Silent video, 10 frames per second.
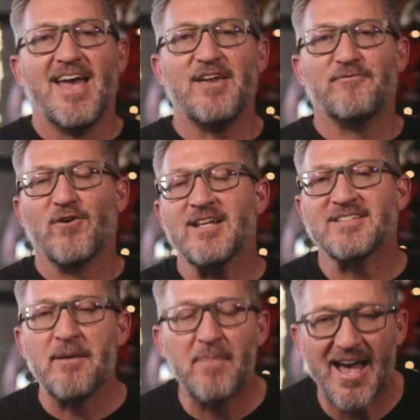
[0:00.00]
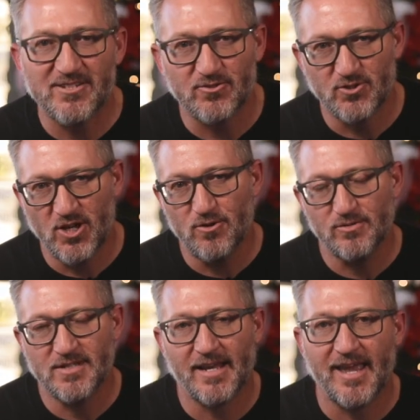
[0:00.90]
Hey, friends, I'm Pastor
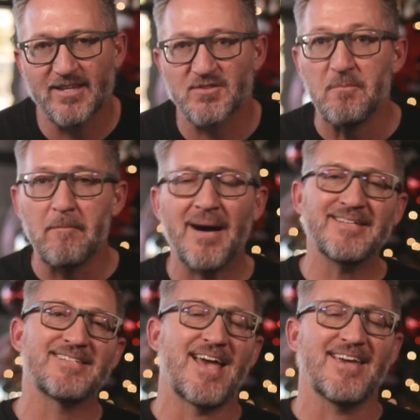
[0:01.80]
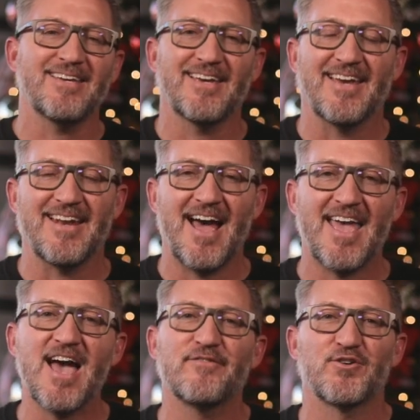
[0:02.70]
Joe. Today is Monday, and I
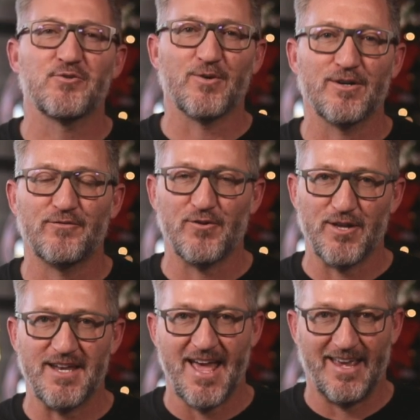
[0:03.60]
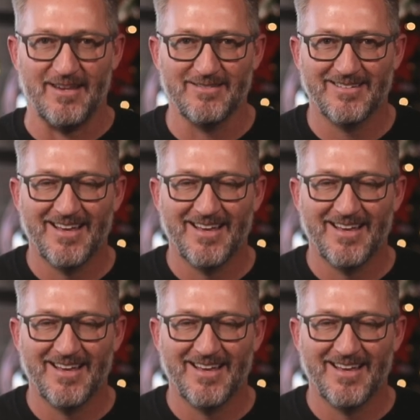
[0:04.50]
have your word for the day.